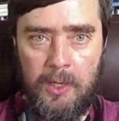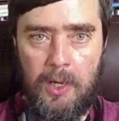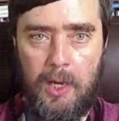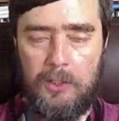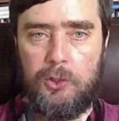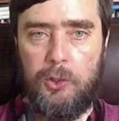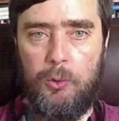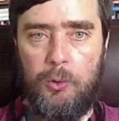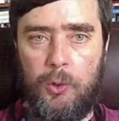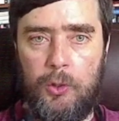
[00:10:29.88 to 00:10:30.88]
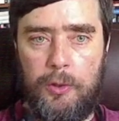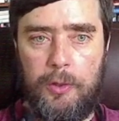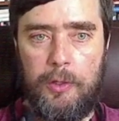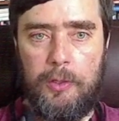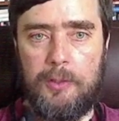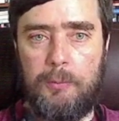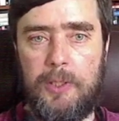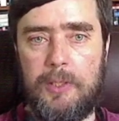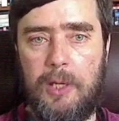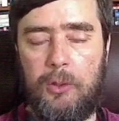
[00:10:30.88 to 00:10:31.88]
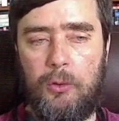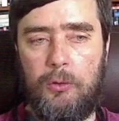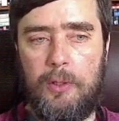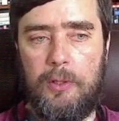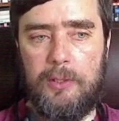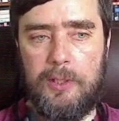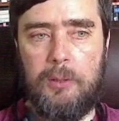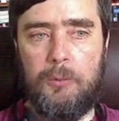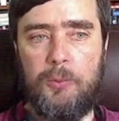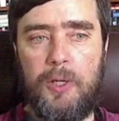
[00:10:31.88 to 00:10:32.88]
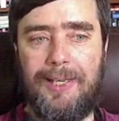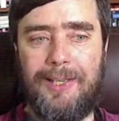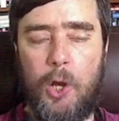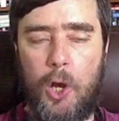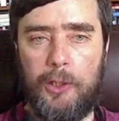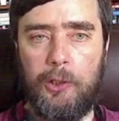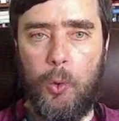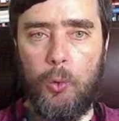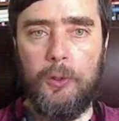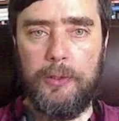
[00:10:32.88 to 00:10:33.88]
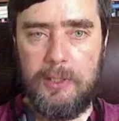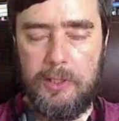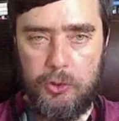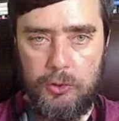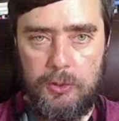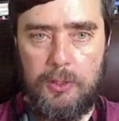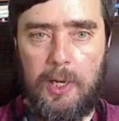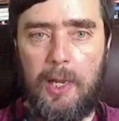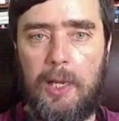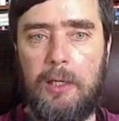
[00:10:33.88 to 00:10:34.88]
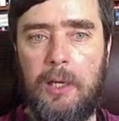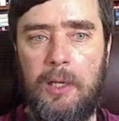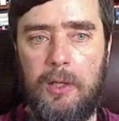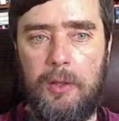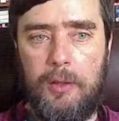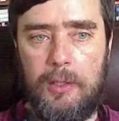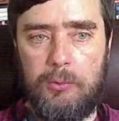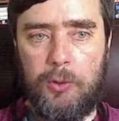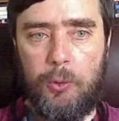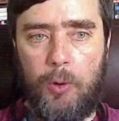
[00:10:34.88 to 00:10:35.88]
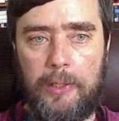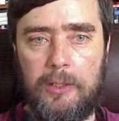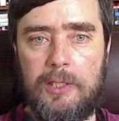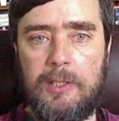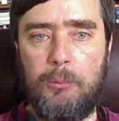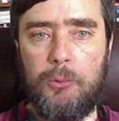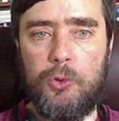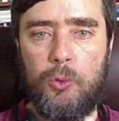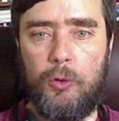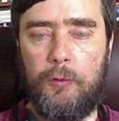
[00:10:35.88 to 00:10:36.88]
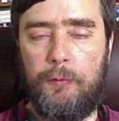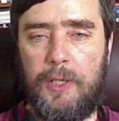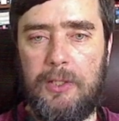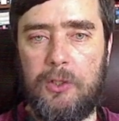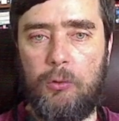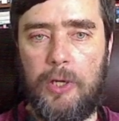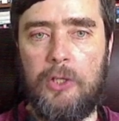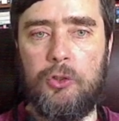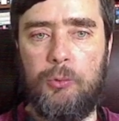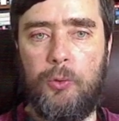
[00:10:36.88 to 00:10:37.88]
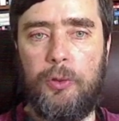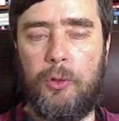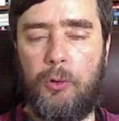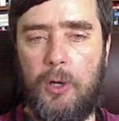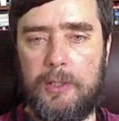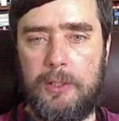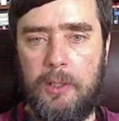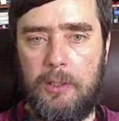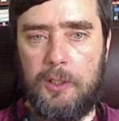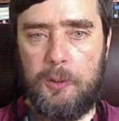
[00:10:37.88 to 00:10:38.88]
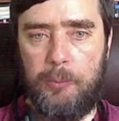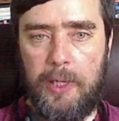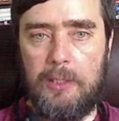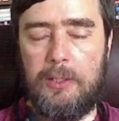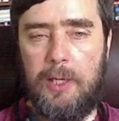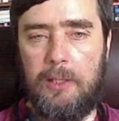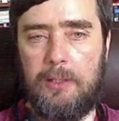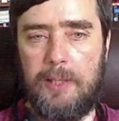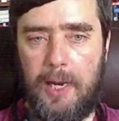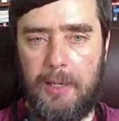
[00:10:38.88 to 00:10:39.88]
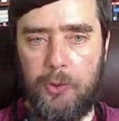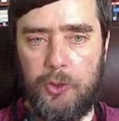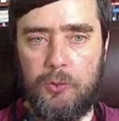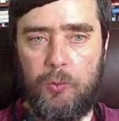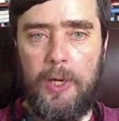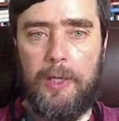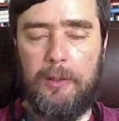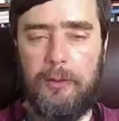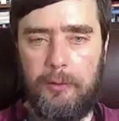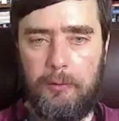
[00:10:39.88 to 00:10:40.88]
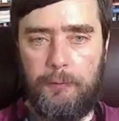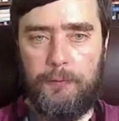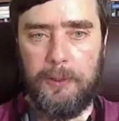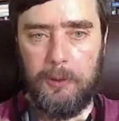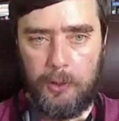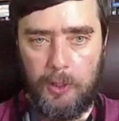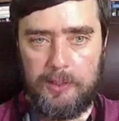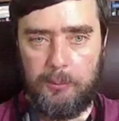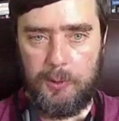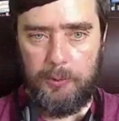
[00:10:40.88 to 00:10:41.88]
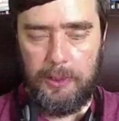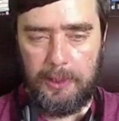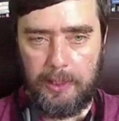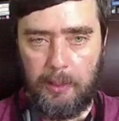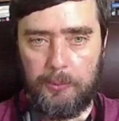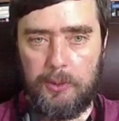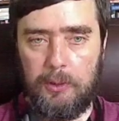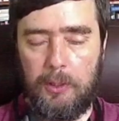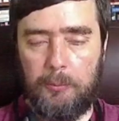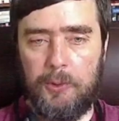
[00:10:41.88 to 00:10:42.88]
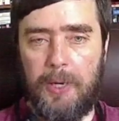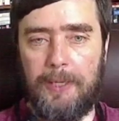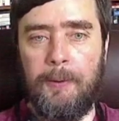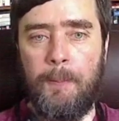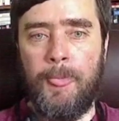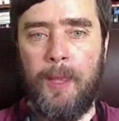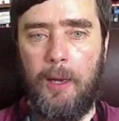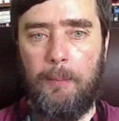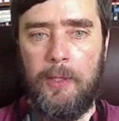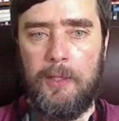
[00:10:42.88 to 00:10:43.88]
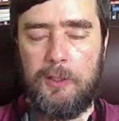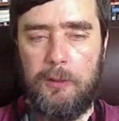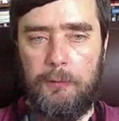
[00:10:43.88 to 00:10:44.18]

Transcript: And so th this means that you, the, the system is making non-local decisions, and mm-hmm. this requires some sort of integration both across space and time, which is why field concepts immediately come to come to mind. Um, so